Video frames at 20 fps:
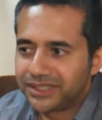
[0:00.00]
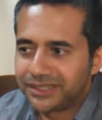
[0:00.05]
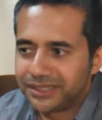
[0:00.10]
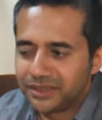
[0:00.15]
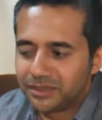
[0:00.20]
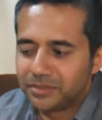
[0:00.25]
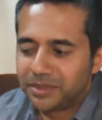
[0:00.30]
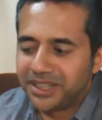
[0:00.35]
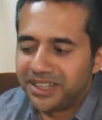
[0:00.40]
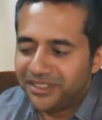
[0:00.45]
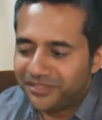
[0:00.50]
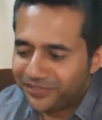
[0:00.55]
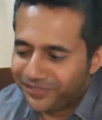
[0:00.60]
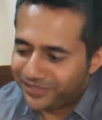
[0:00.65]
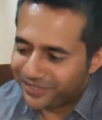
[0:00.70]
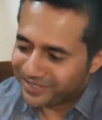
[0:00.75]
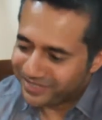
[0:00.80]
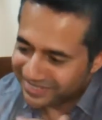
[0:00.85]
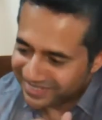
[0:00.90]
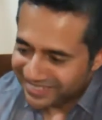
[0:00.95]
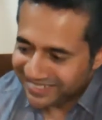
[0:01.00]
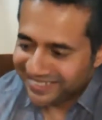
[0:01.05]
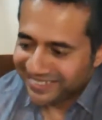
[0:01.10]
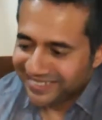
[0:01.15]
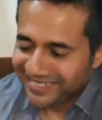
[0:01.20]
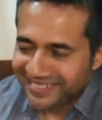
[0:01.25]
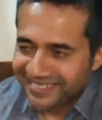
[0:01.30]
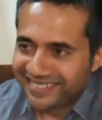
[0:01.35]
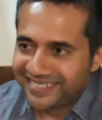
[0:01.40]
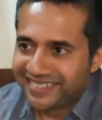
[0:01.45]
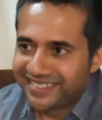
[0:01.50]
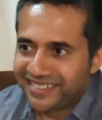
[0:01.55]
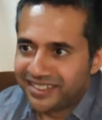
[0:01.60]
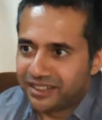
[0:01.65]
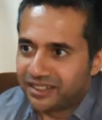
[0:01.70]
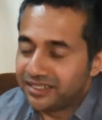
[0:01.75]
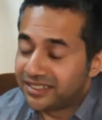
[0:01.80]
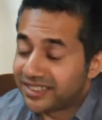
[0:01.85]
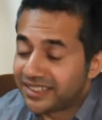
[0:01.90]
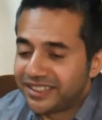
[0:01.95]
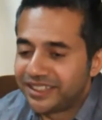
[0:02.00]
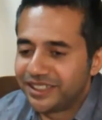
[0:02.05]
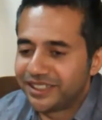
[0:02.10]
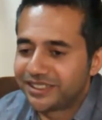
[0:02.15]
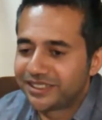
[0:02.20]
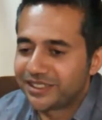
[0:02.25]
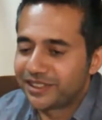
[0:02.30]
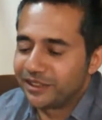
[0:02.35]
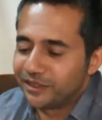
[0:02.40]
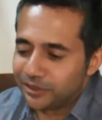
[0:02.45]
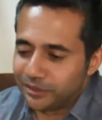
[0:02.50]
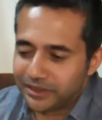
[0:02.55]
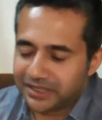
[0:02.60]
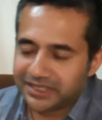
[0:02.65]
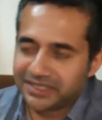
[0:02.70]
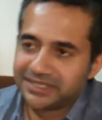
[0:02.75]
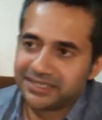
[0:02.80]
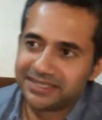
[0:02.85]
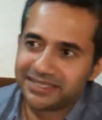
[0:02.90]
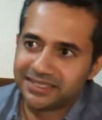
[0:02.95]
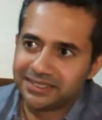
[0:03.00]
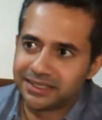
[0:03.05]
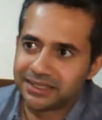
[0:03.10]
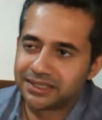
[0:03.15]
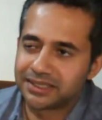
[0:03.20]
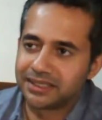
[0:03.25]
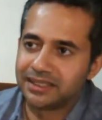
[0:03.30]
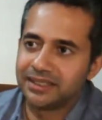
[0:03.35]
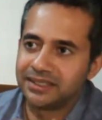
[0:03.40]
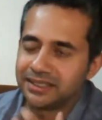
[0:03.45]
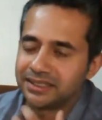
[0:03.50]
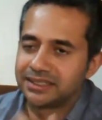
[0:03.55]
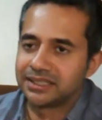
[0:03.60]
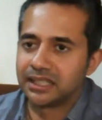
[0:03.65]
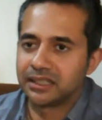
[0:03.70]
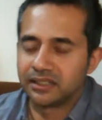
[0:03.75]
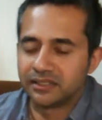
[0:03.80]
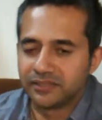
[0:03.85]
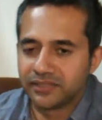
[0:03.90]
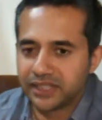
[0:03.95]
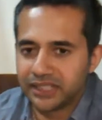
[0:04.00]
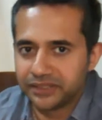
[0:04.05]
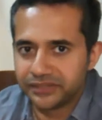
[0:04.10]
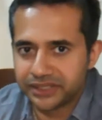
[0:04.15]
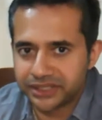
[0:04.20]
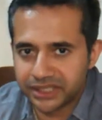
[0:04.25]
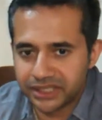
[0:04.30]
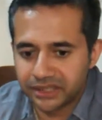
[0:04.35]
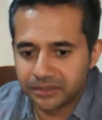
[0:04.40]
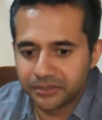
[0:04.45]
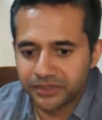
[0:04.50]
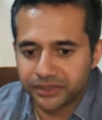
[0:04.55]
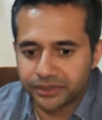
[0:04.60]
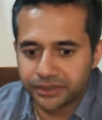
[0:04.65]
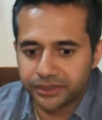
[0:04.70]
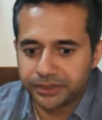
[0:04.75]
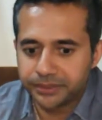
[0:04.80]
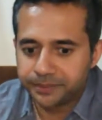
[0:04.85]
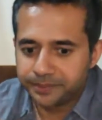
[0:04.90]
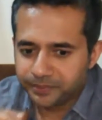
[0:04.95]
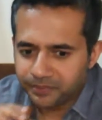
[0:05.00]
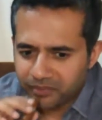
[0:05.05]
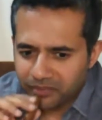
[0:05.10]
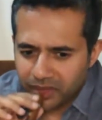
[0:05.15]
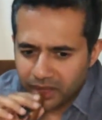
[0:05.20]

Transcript: single puff and take it slowly and just let the subtle flavors come through.